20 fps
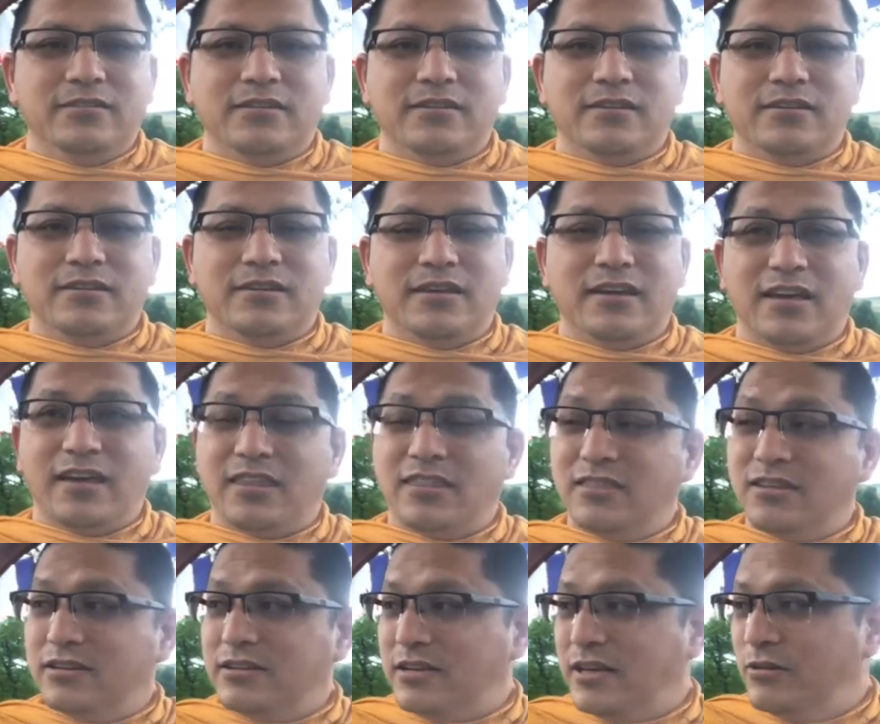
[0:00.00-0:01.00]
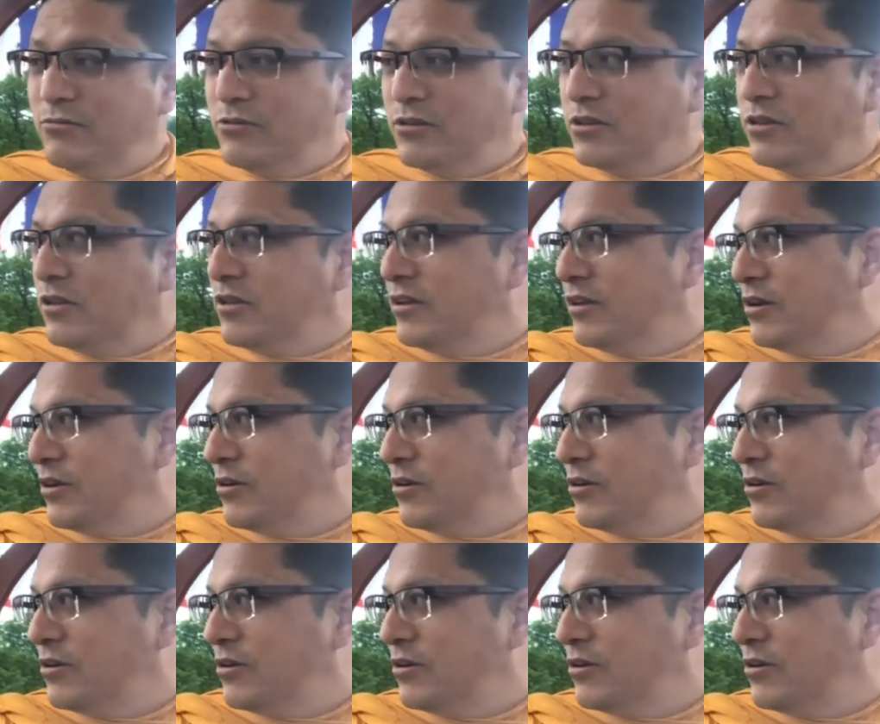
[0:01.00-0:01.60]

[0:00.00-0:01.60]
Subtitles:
I thought I would go